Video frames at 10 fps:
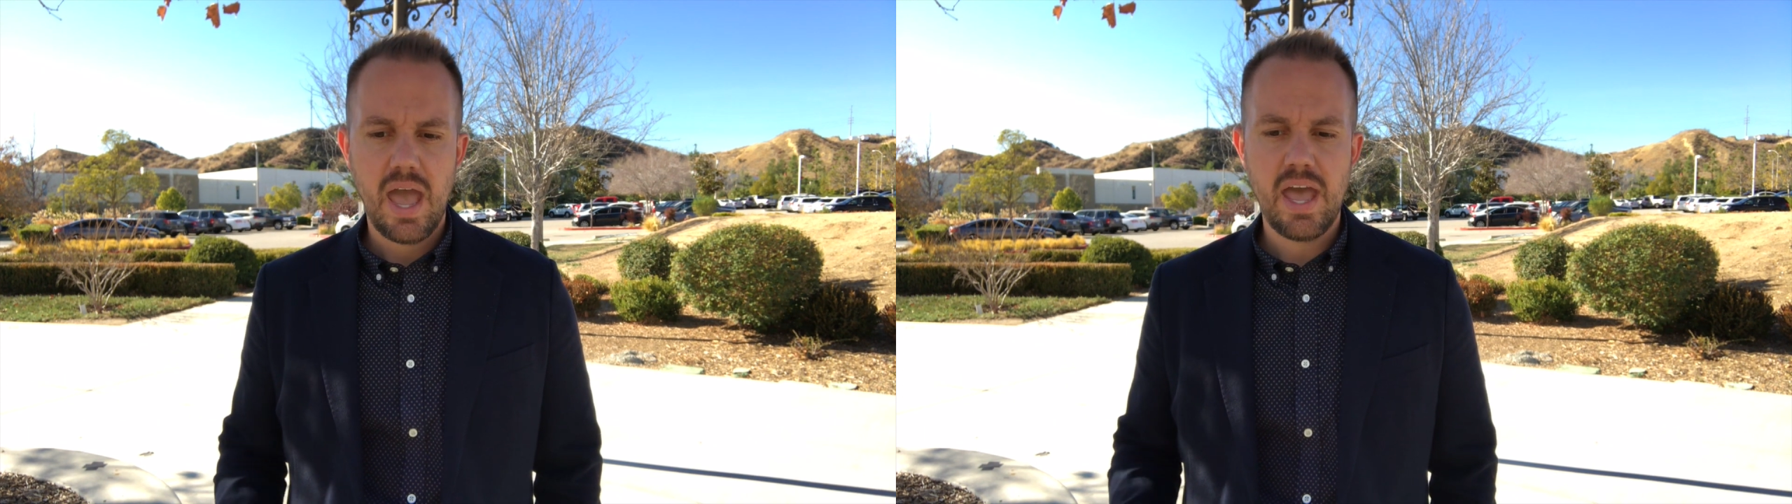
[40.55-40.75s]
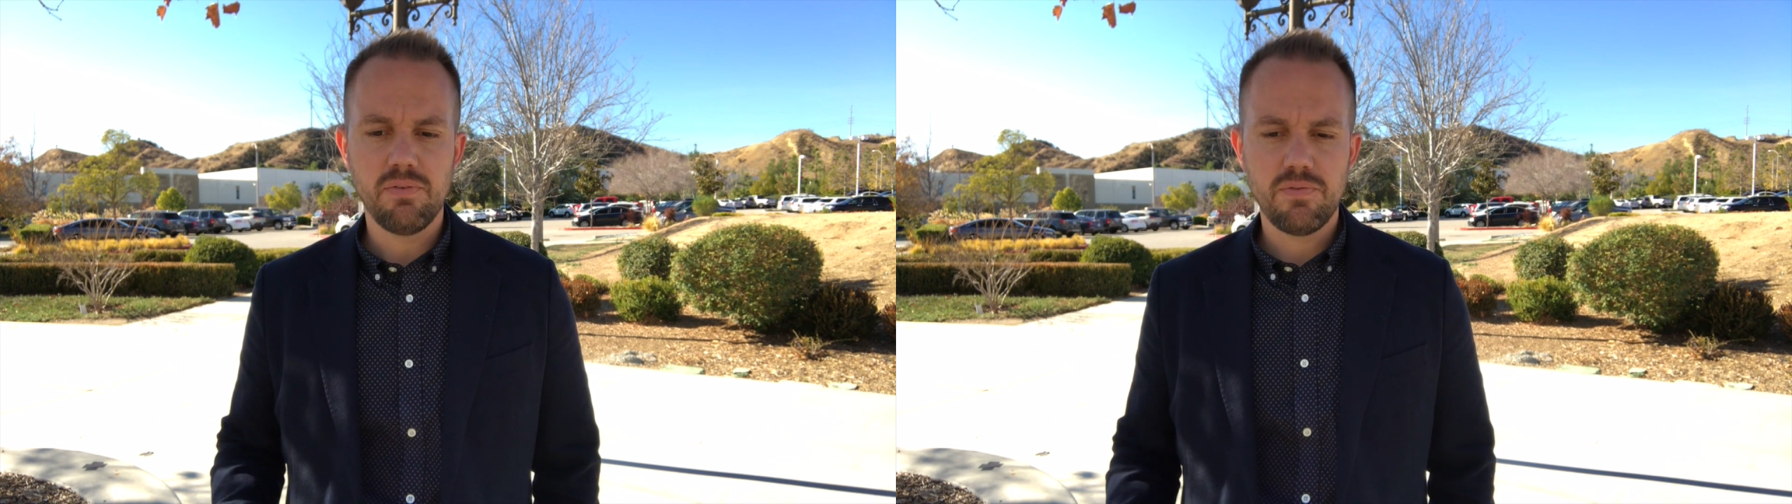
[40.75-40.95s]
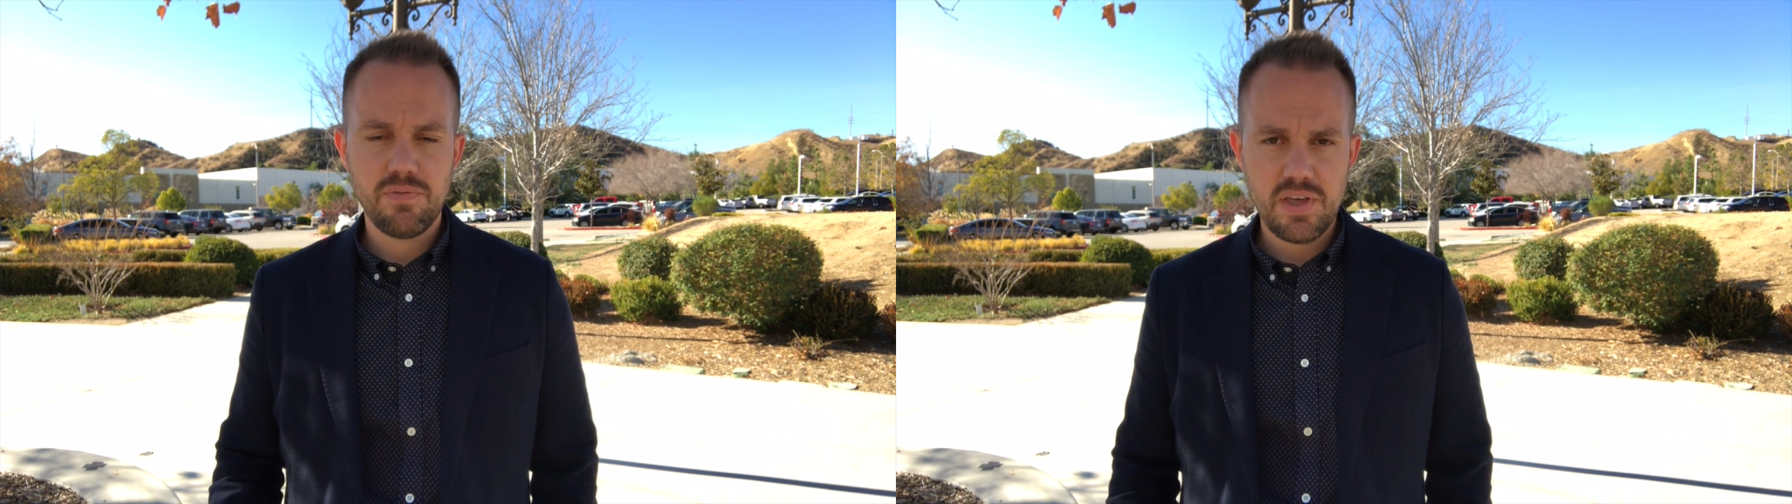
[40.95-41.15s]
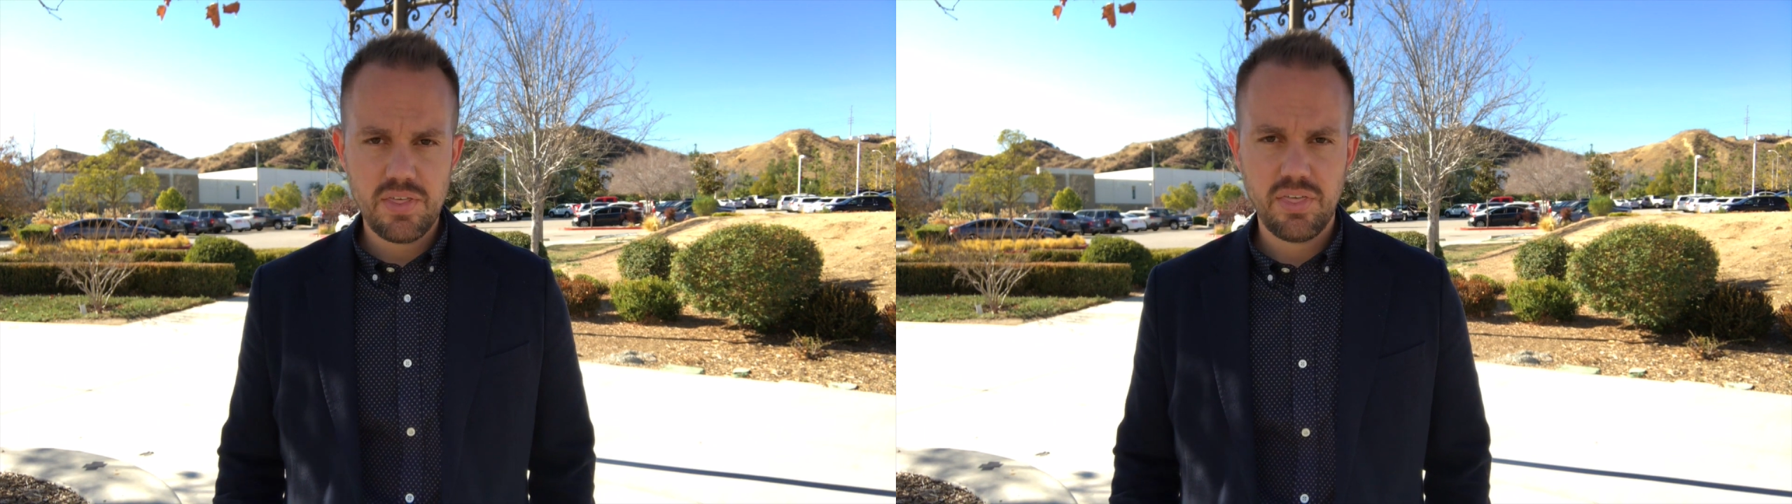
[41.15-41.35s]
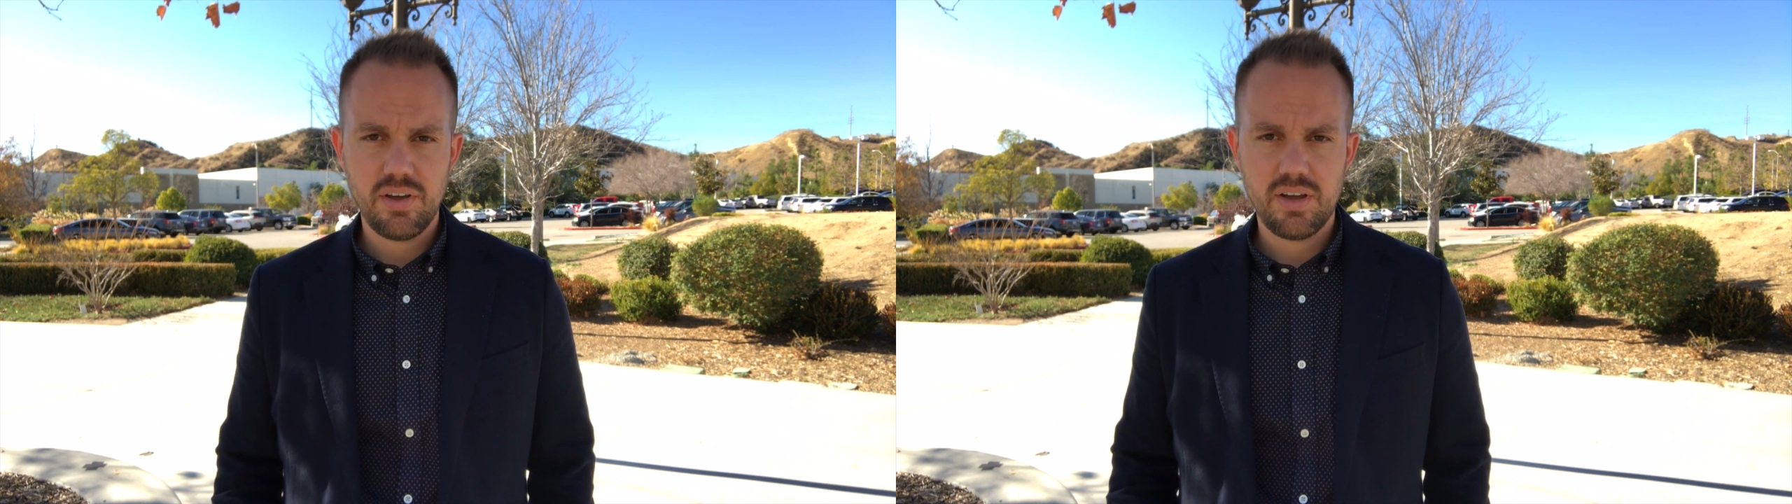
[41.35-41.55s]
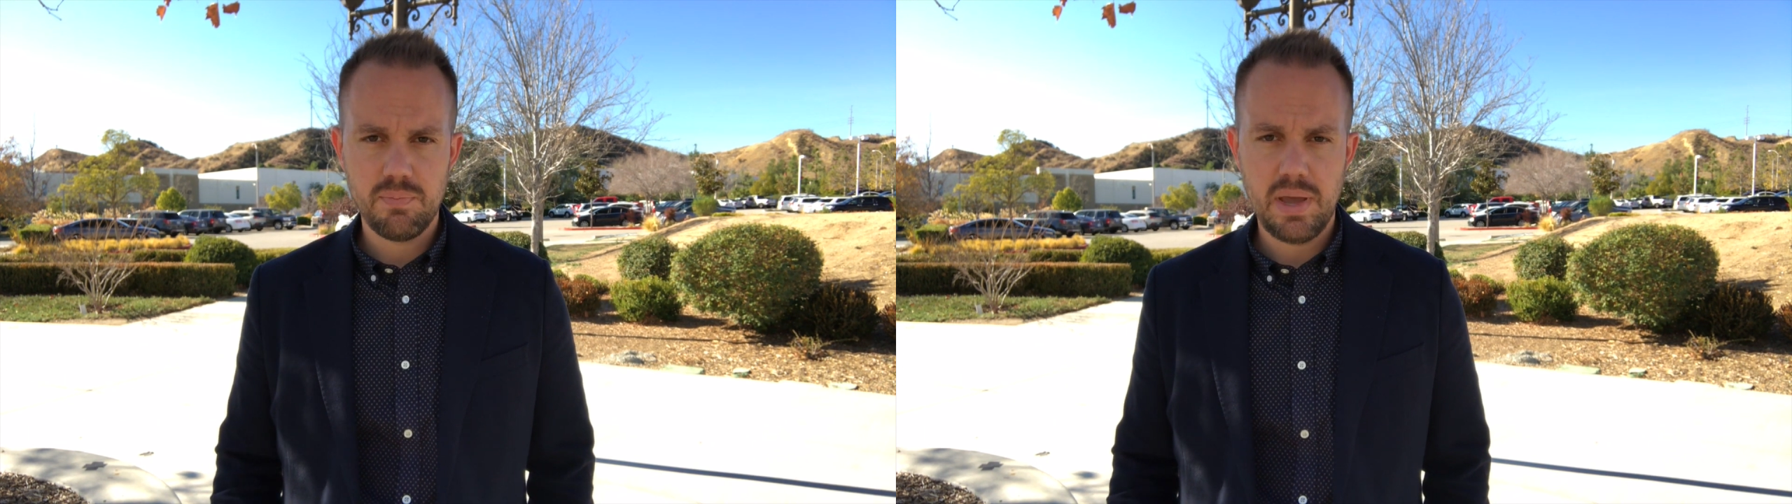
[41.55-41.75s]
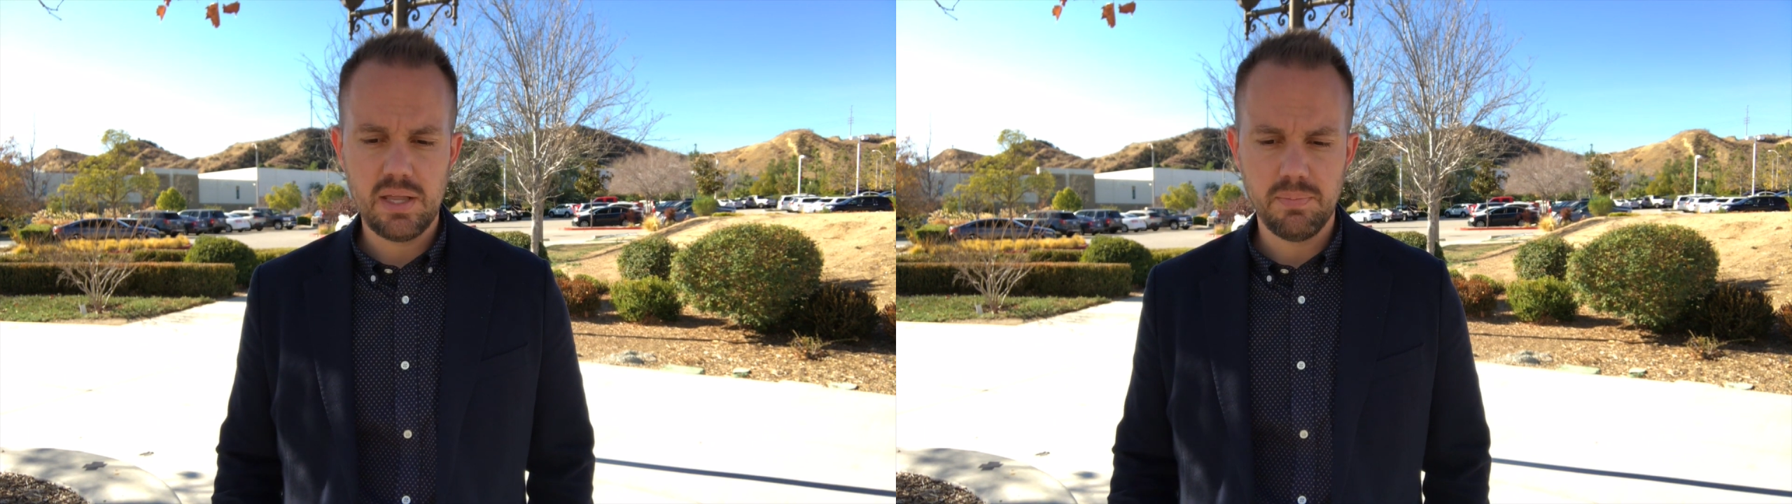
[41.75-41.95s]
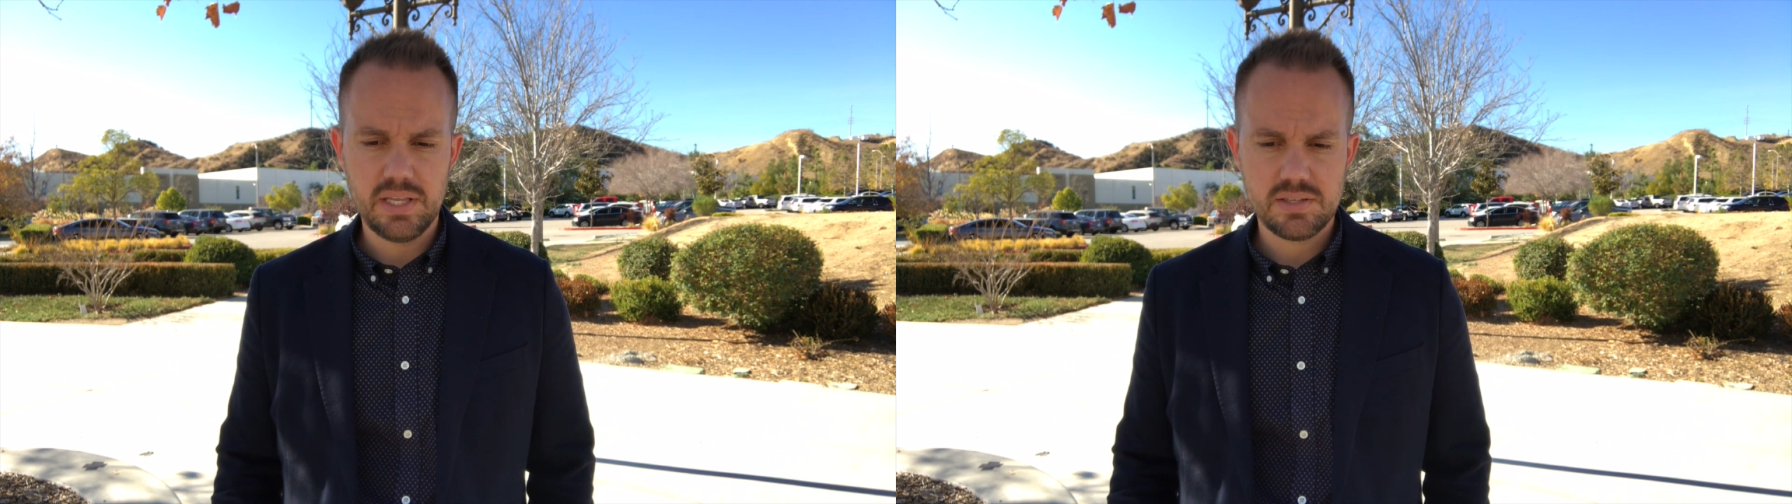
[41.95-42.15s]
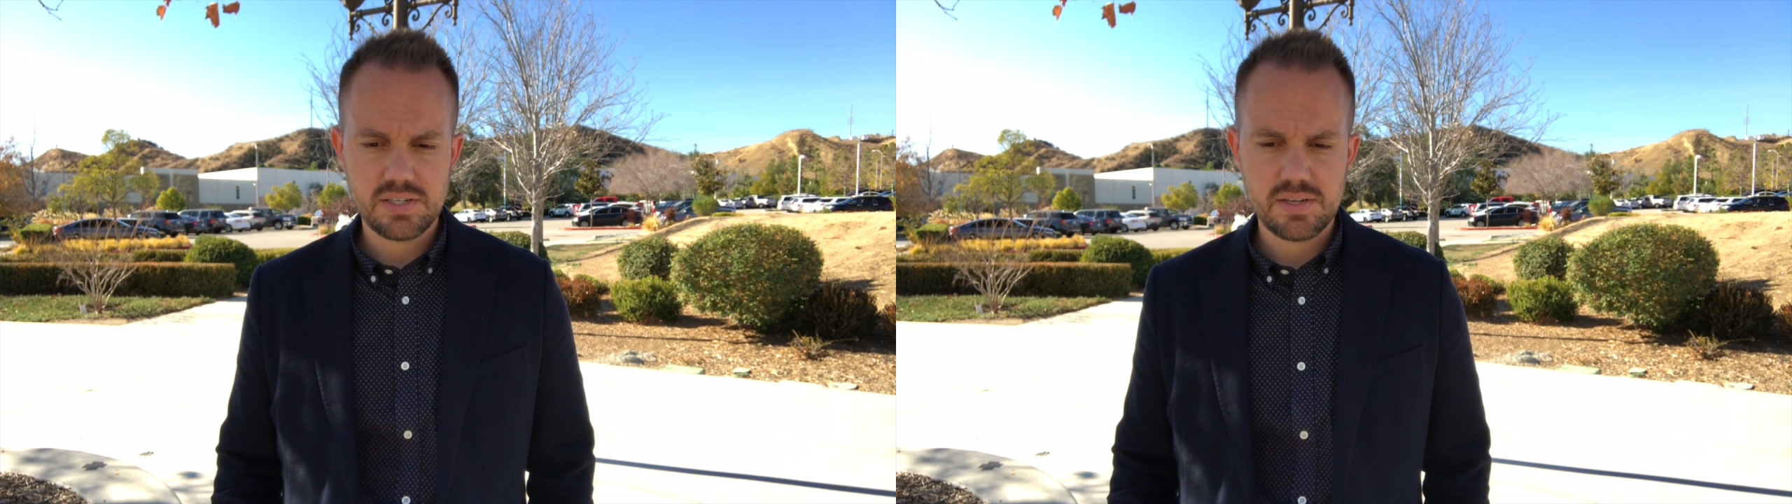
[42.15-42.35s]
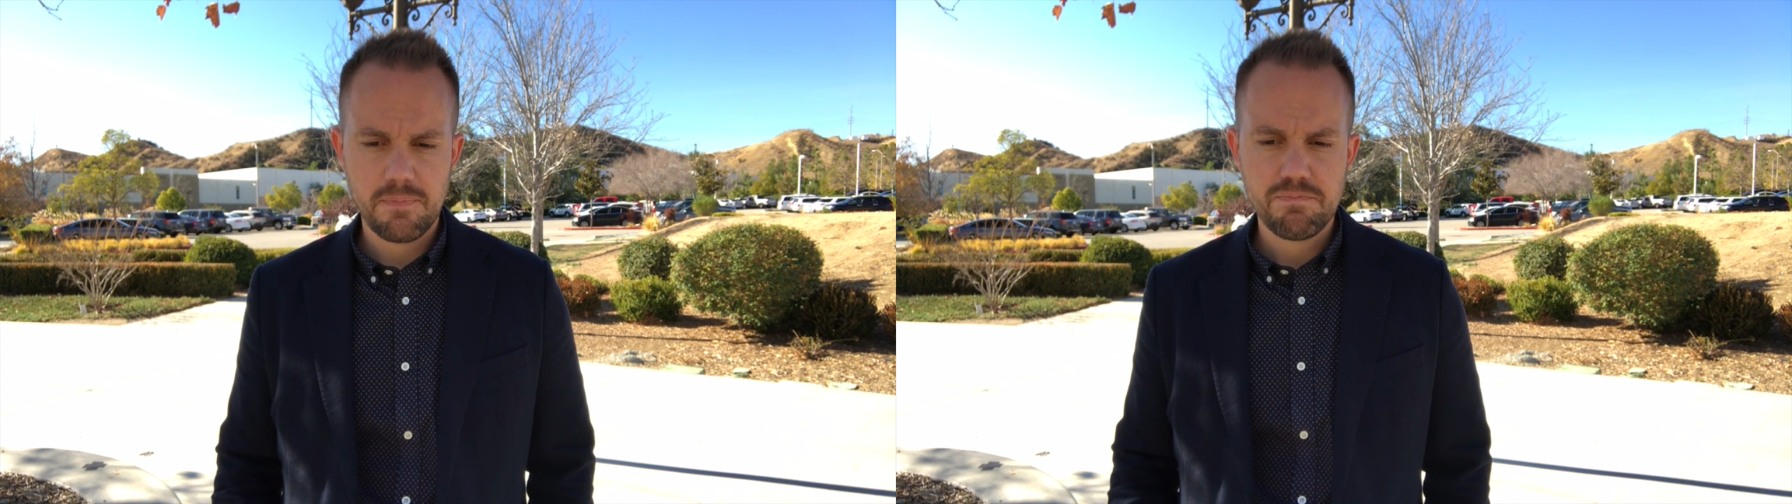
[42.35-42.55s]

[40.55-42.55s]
and fifth commandments?